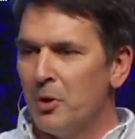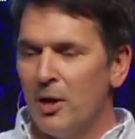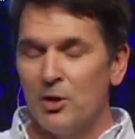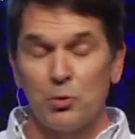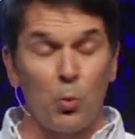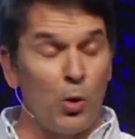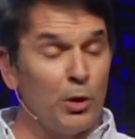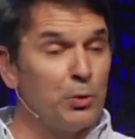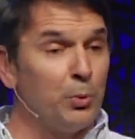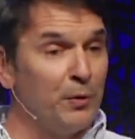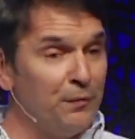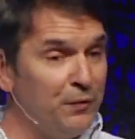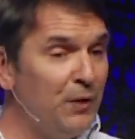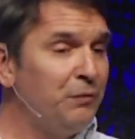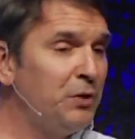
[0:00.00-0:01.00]
worked with
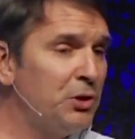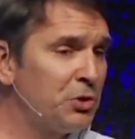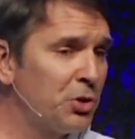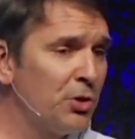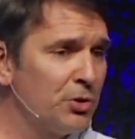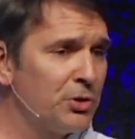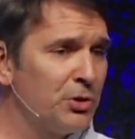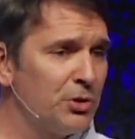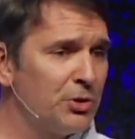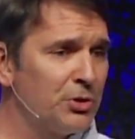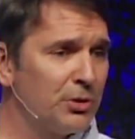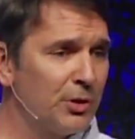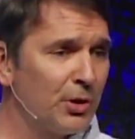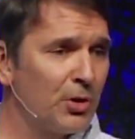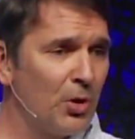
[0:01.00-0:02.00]
50 churches
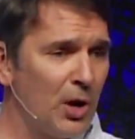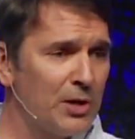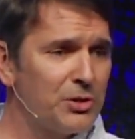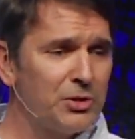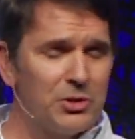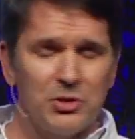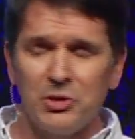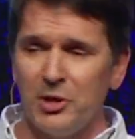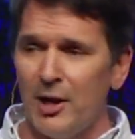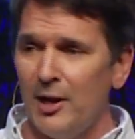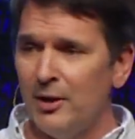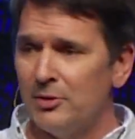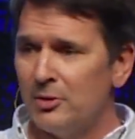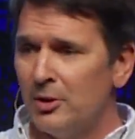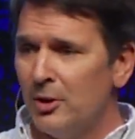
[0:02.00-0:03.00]
across the
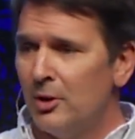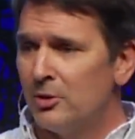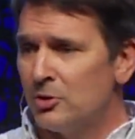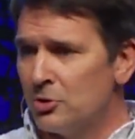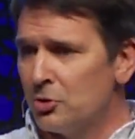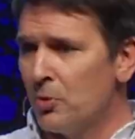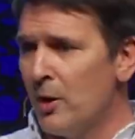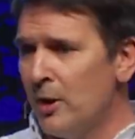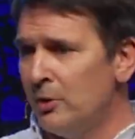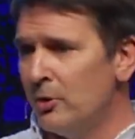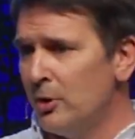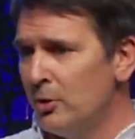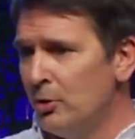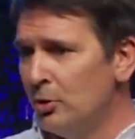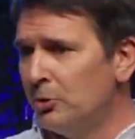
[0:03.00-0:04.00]
state to train
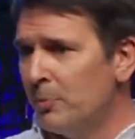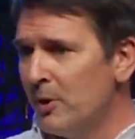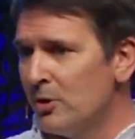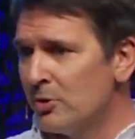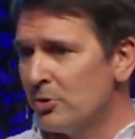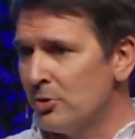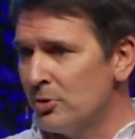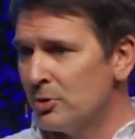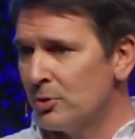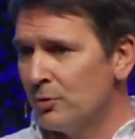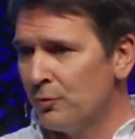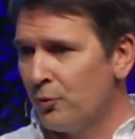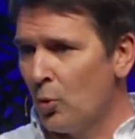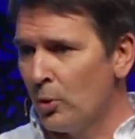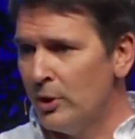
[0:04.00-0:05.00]
their youth ministers,
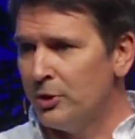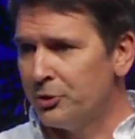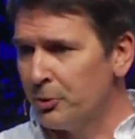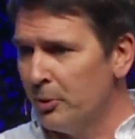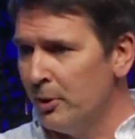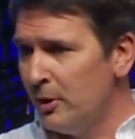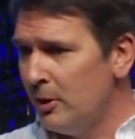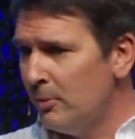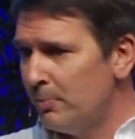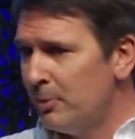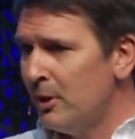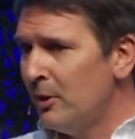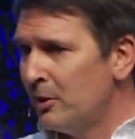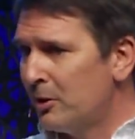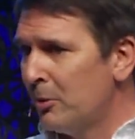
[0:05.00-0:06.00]
43
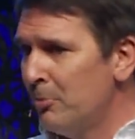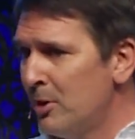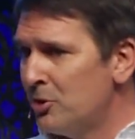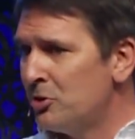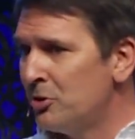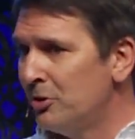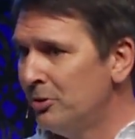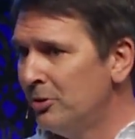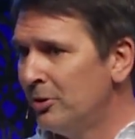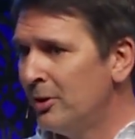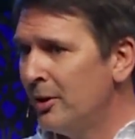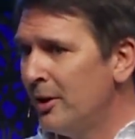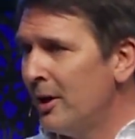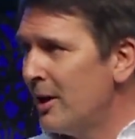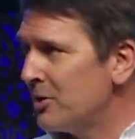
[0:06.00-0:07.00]
being commissioned
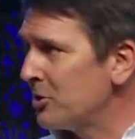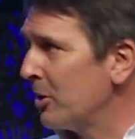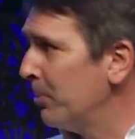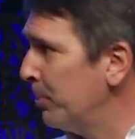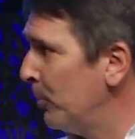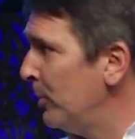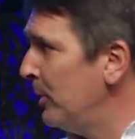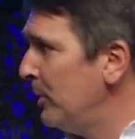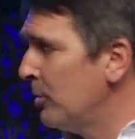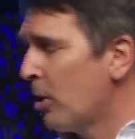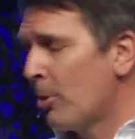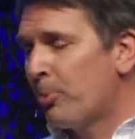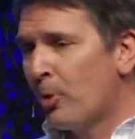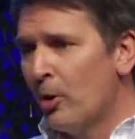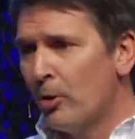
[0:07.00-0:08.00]
as completing our
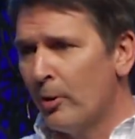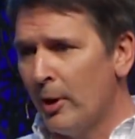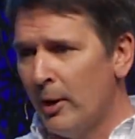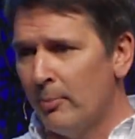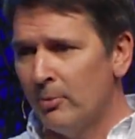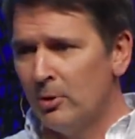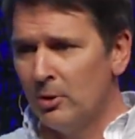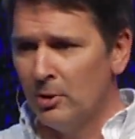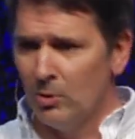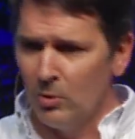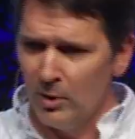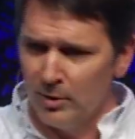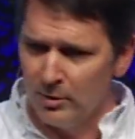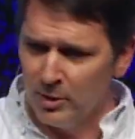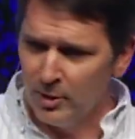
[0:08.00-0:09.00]
program.
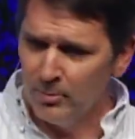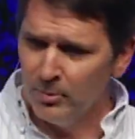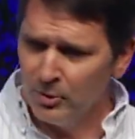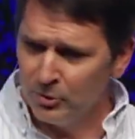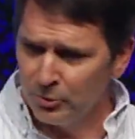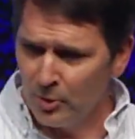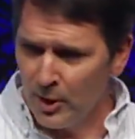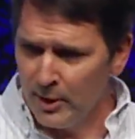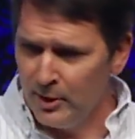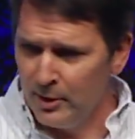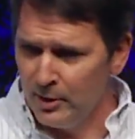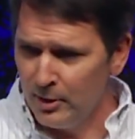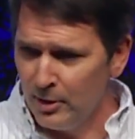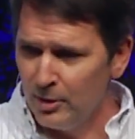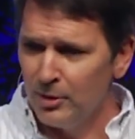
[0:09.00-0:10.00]
One of them is right
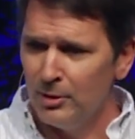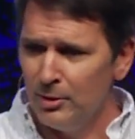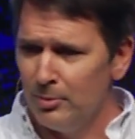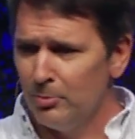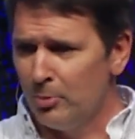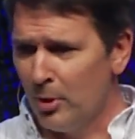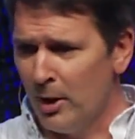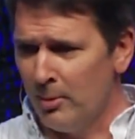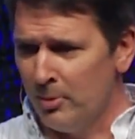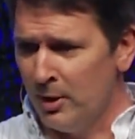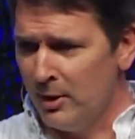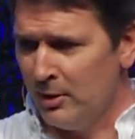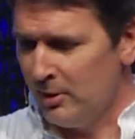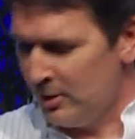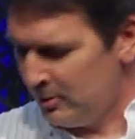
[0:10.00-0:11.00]
here, Brian
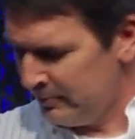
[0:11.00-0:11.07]
Maeda.